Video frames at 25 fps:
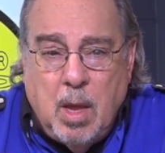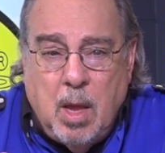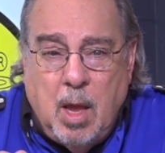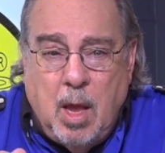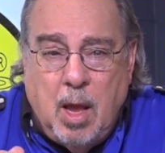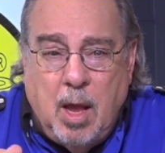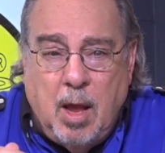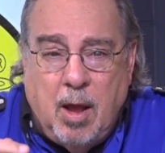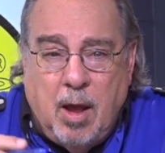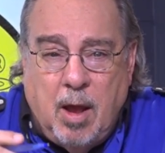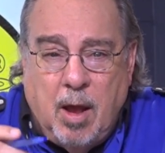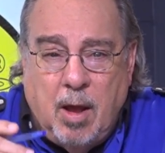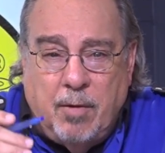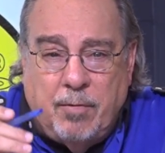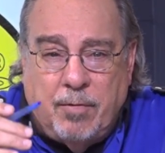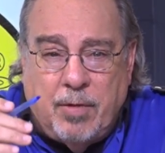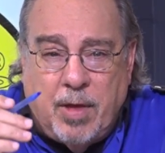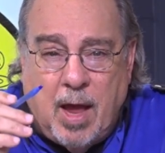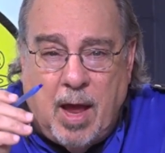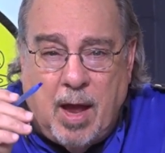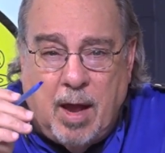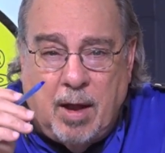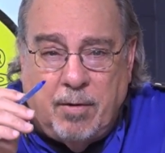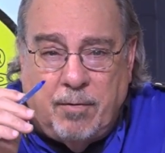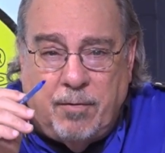if
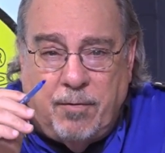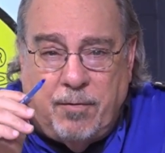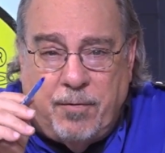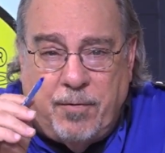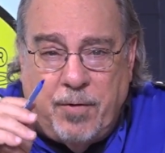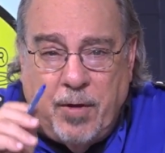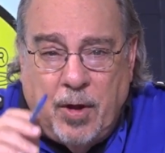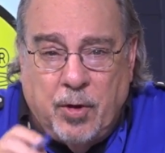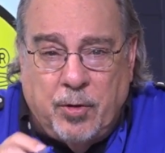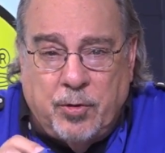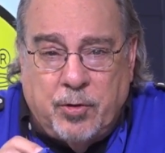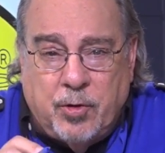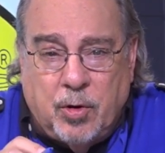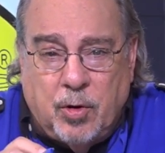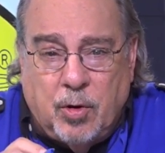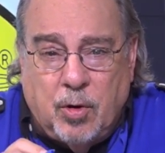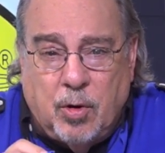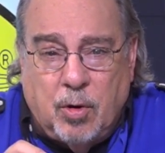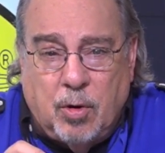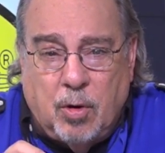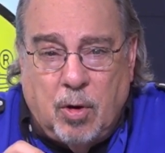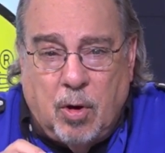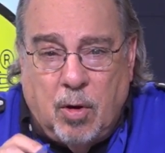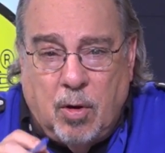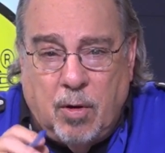that
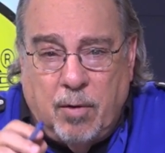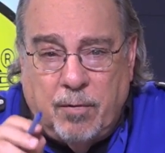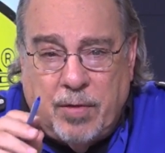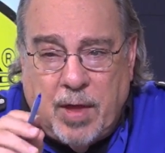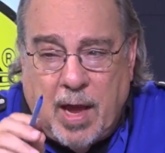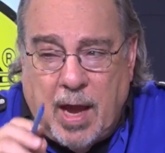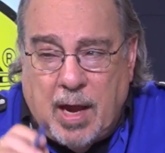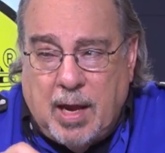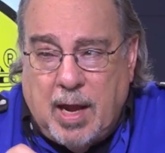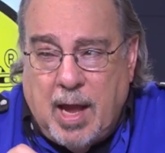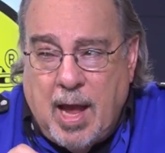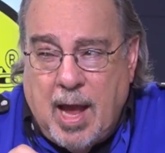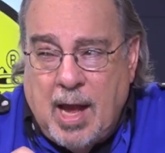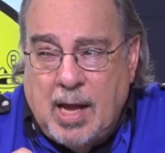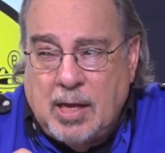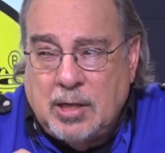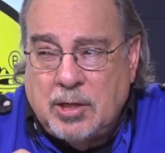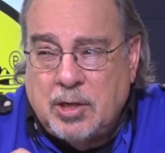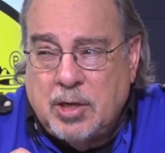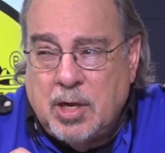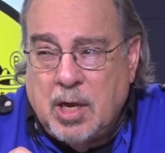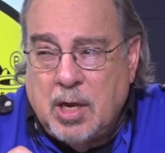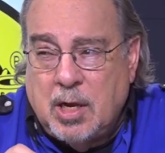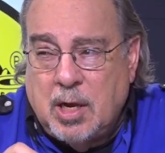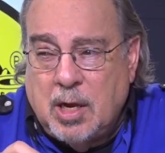filter or if that
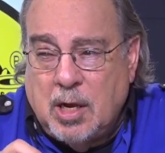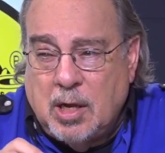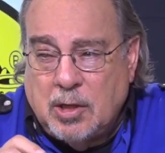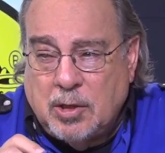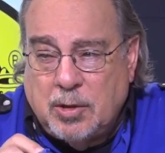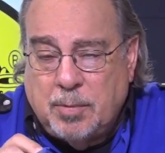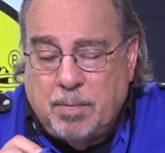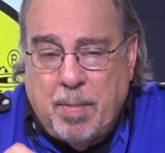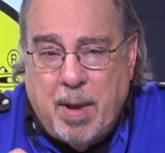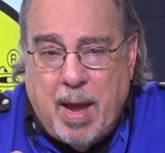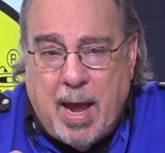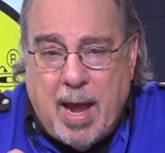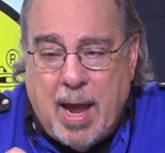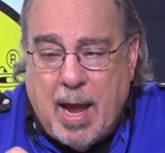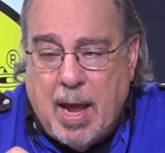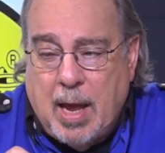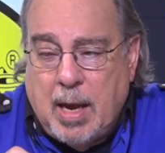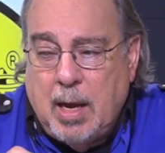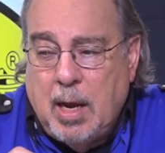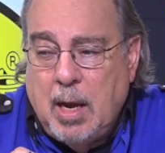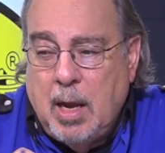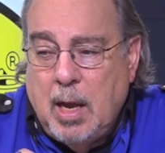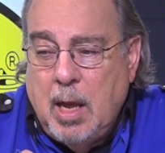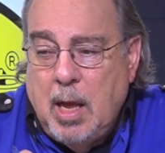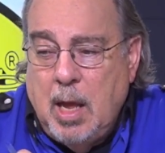gasket is
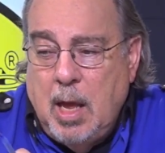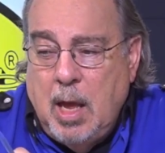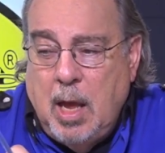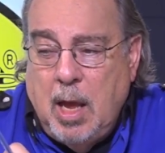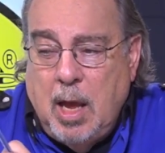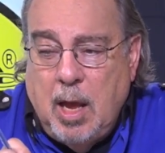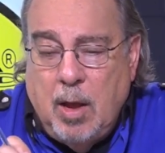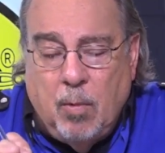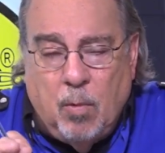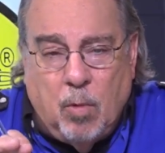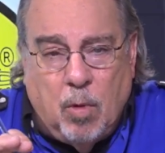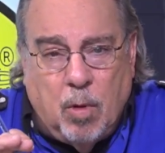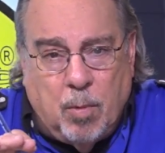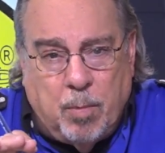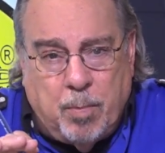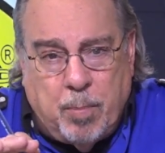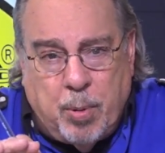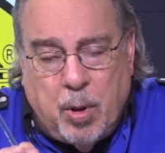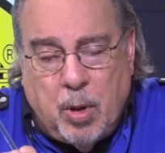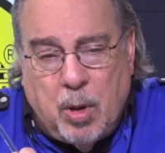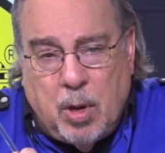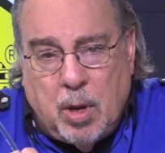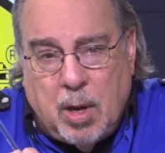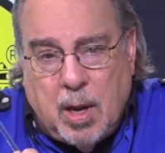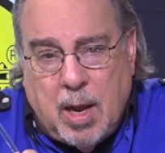bad, it will
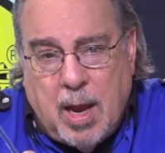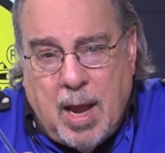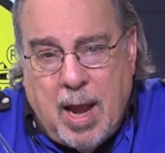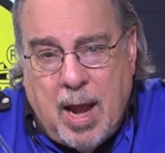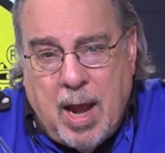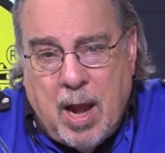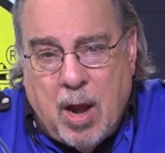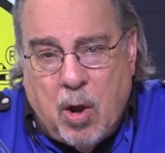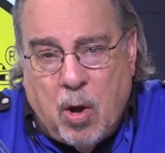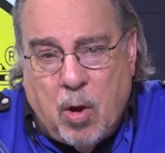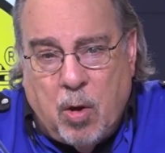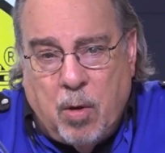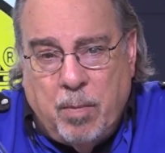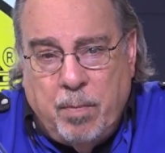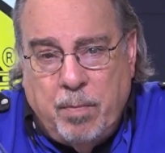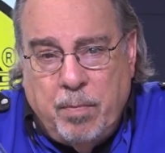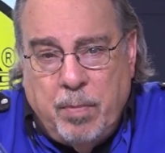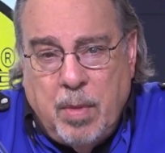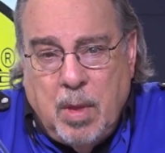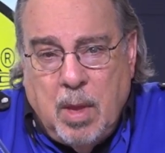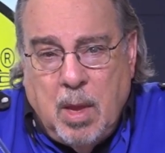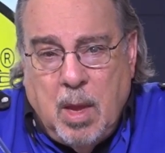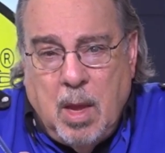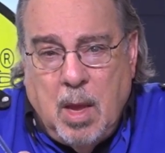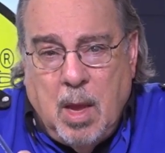pull air
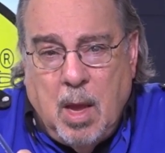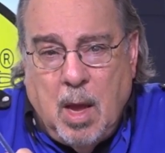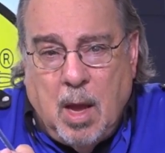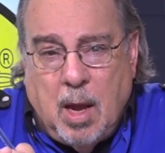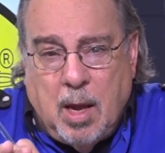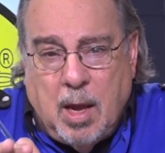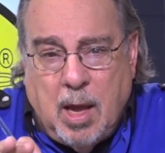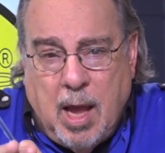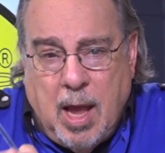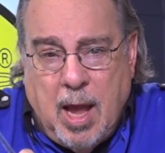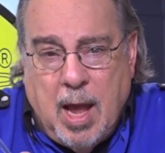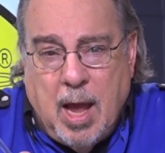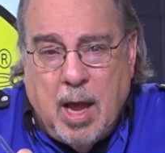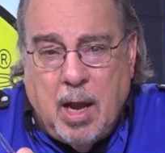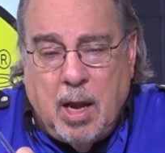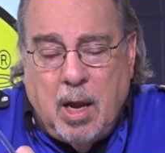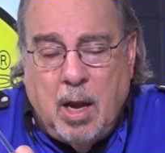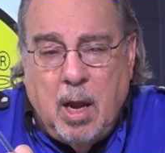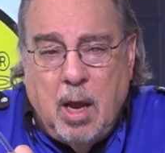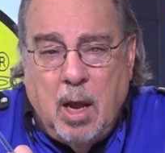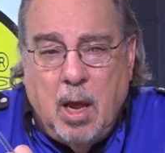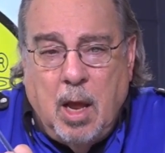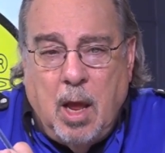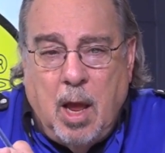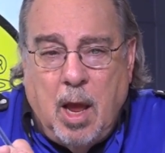again
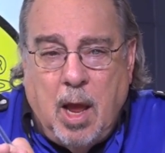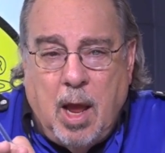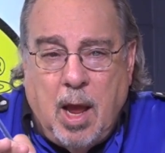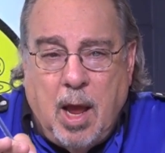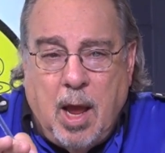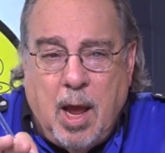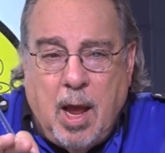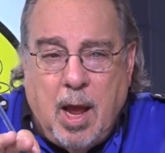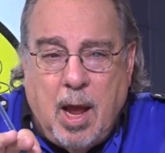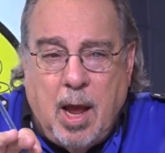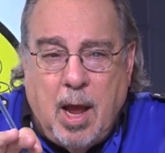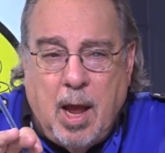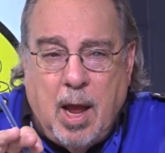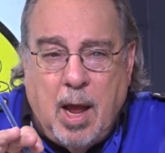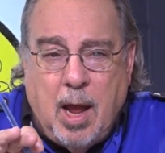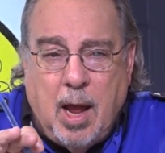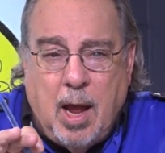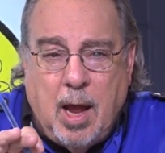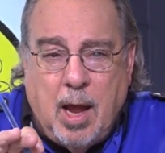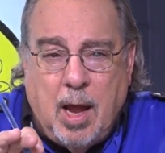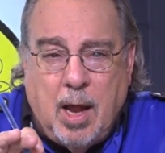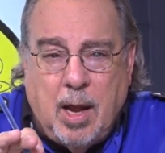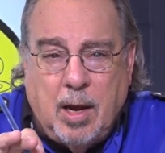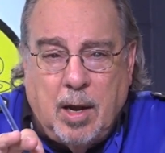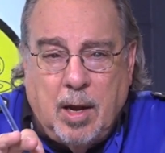
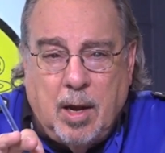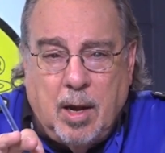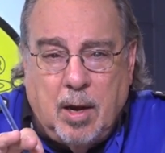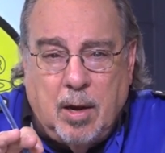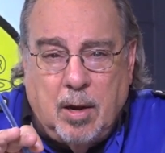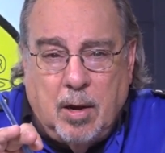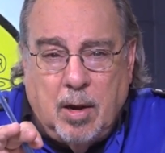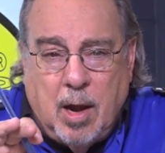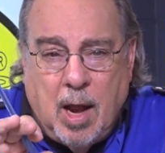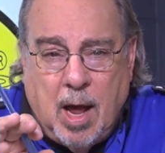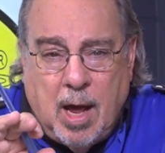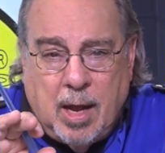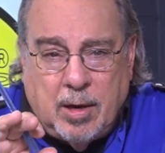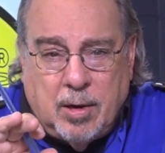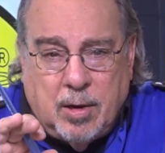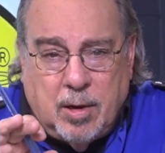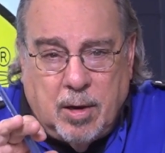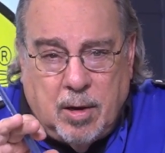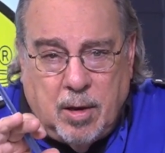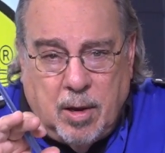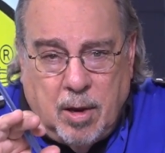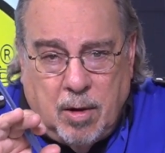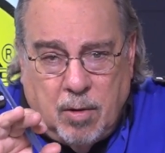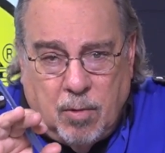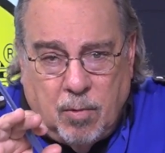and not
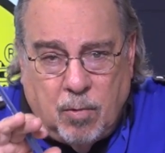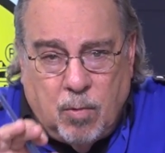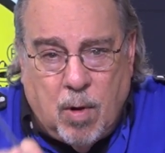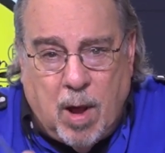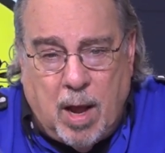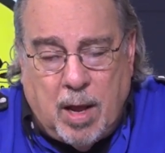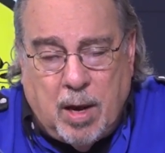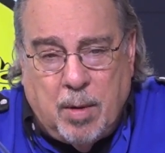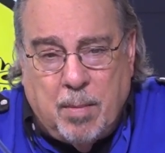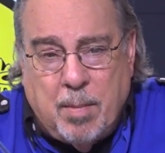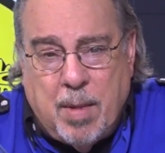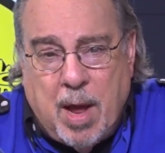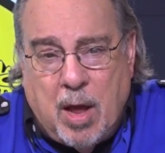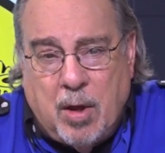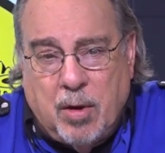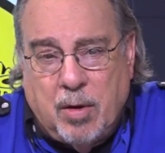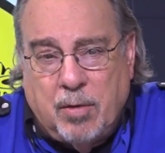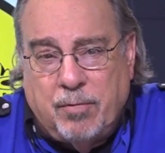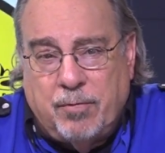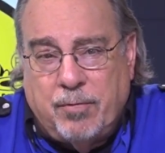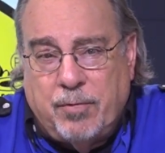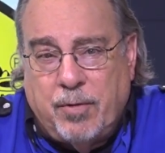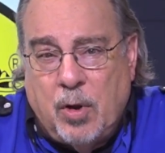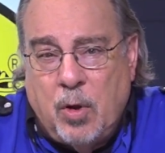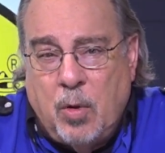the right amount
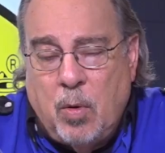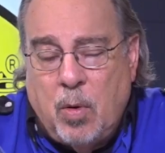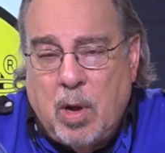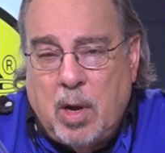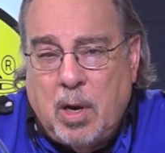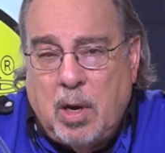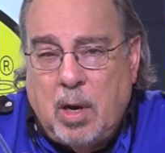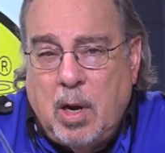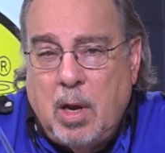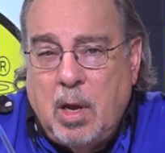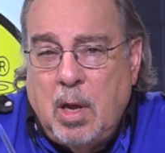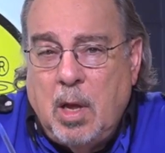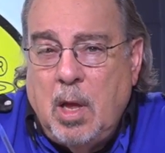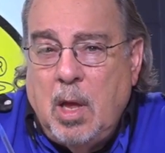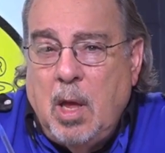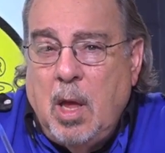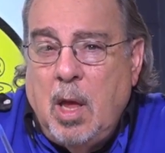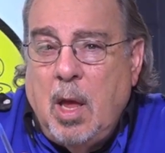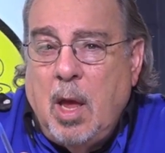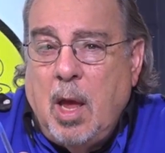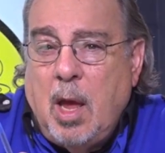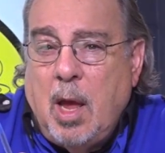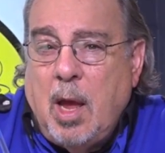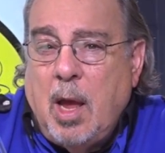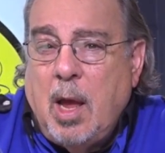of fluid,
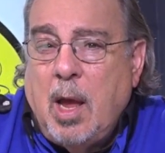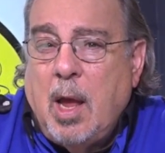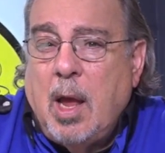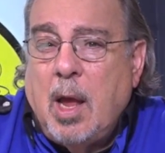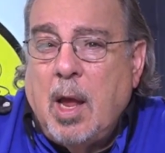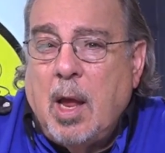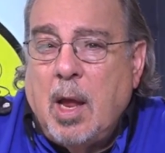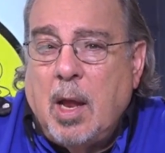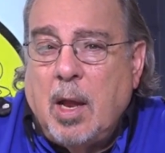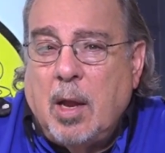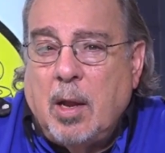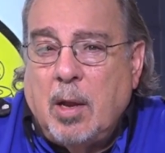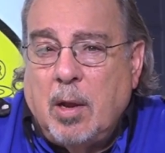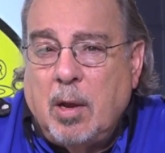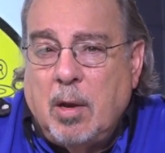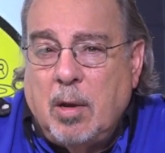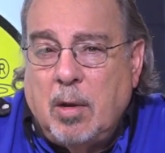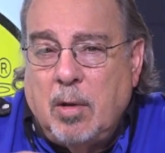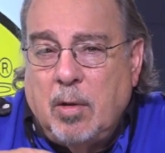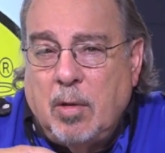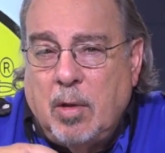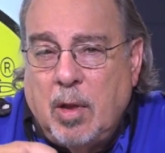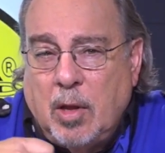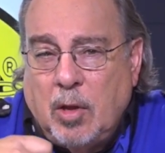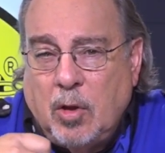
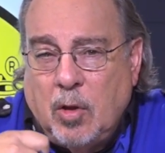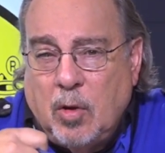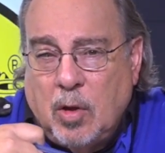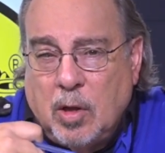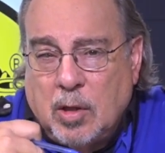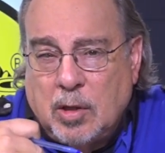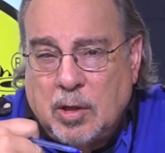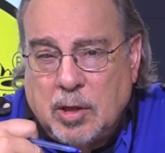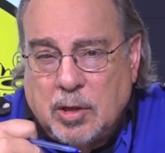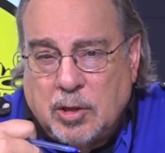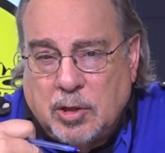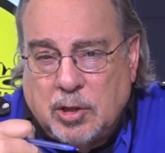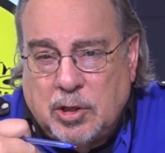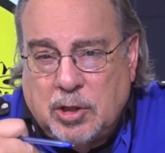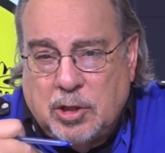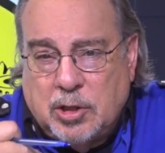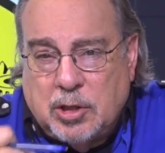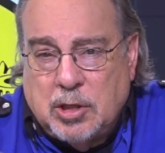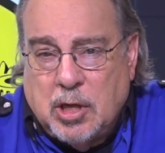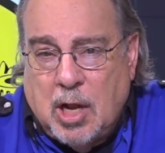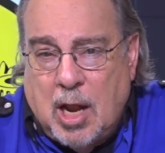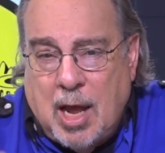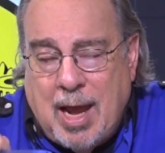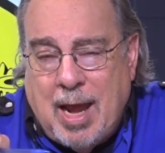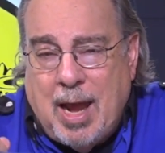and then you get this
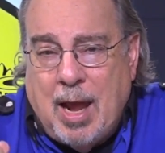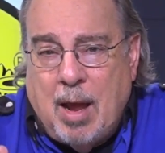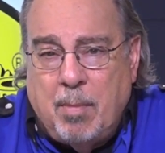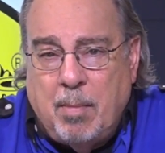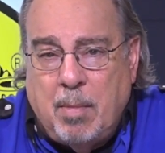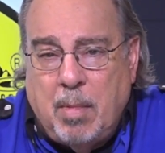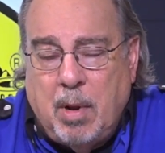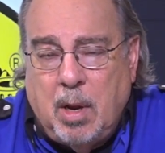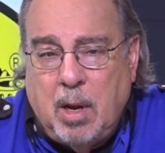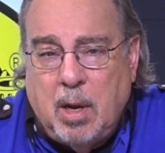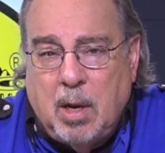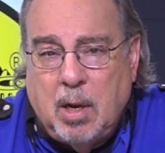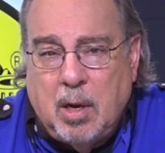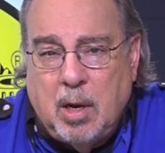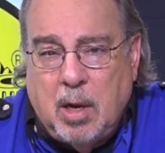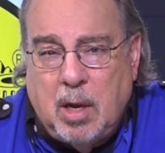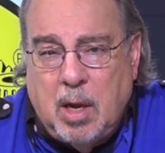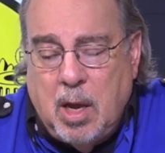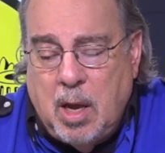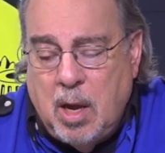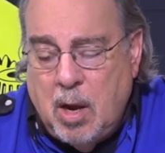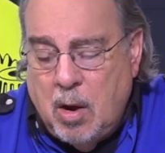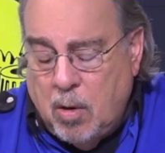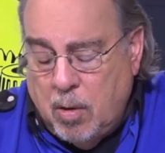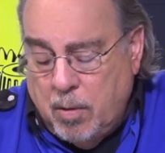slam into
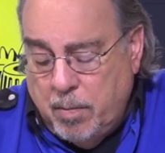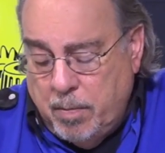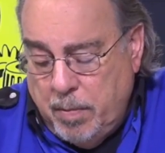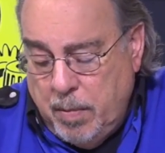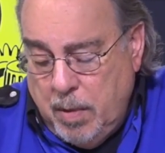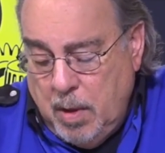gear.